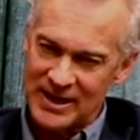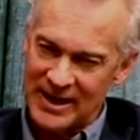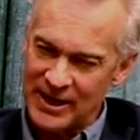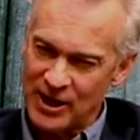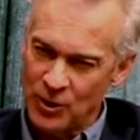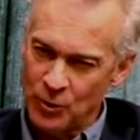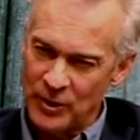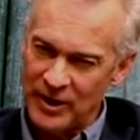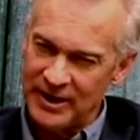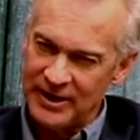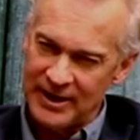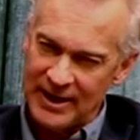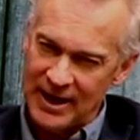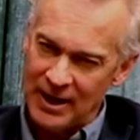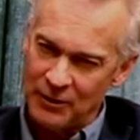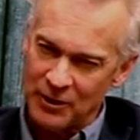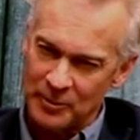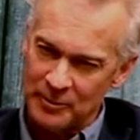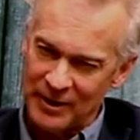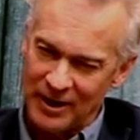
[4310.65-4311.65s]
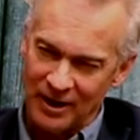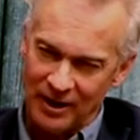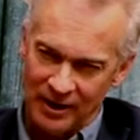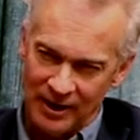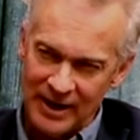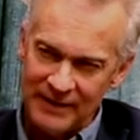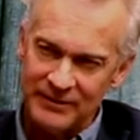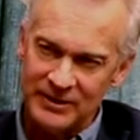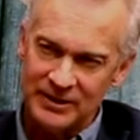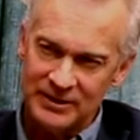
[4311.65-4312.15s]
I go in now at about
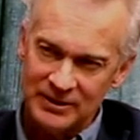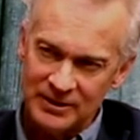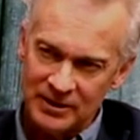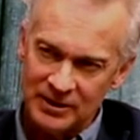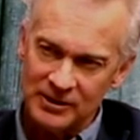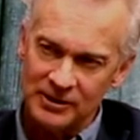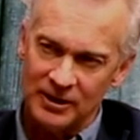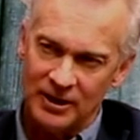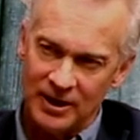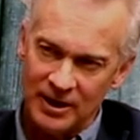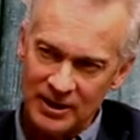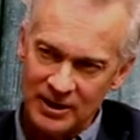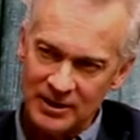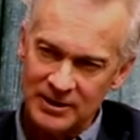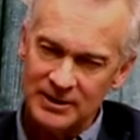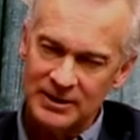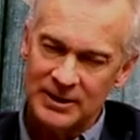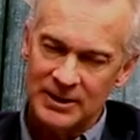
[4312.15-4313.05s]
11 o'clock,